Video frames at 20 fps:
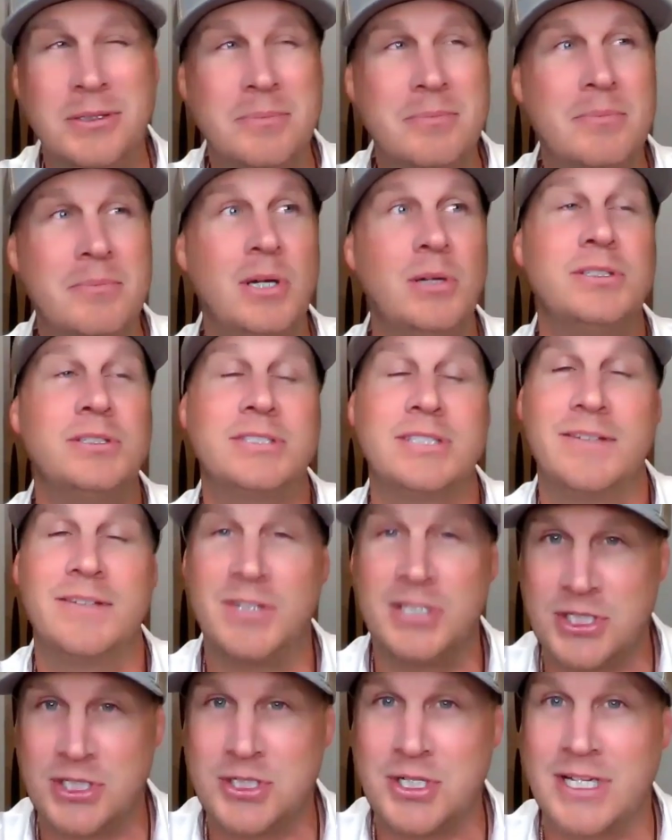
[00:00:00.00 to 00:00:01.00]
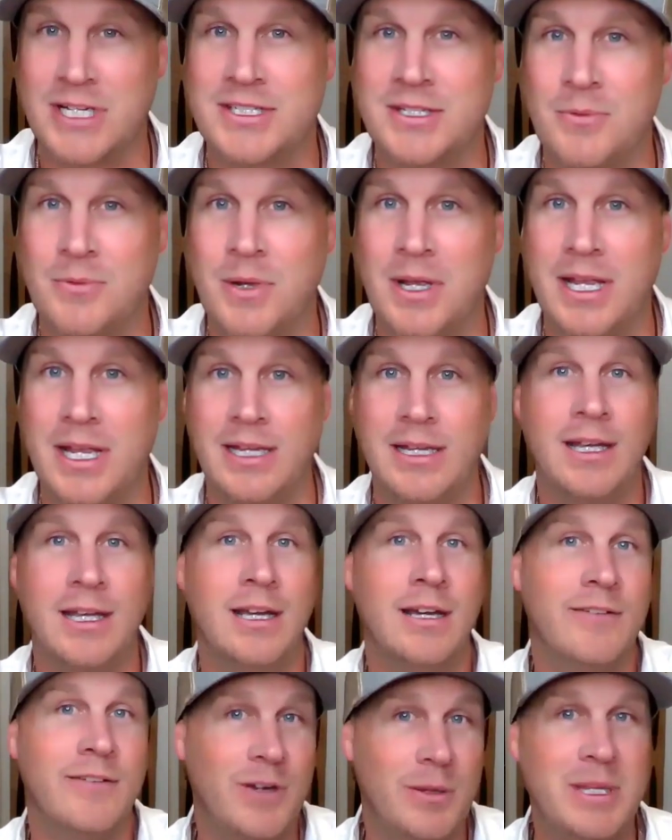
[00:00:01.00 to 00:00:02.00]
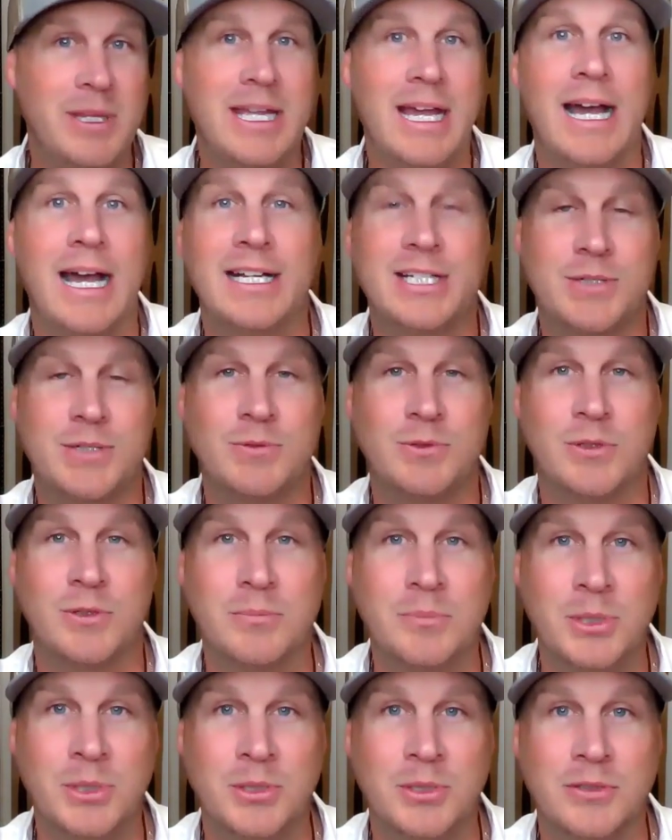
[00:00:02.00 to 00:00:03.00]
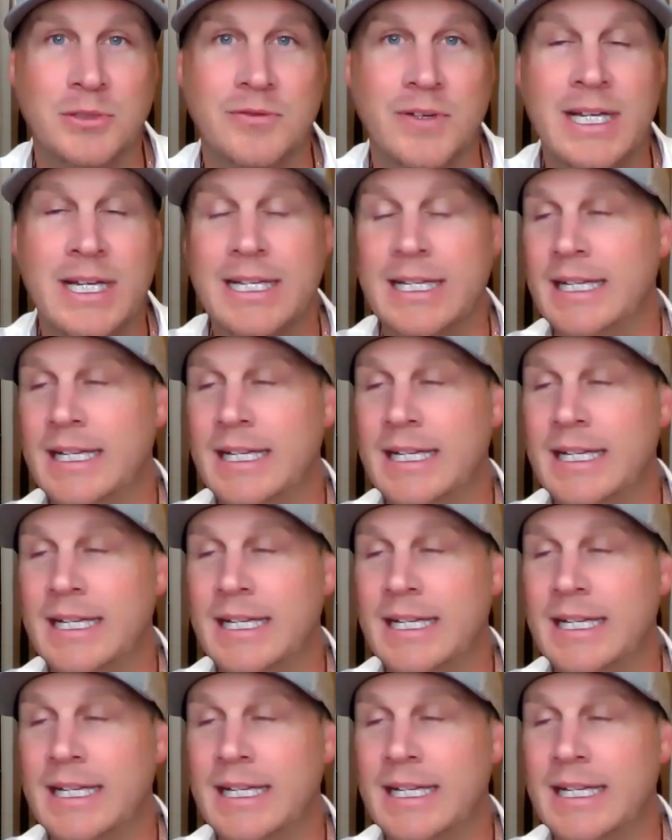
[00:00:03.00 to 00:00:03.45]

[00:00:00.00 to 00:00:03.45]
or most of the stress away, from the actual move.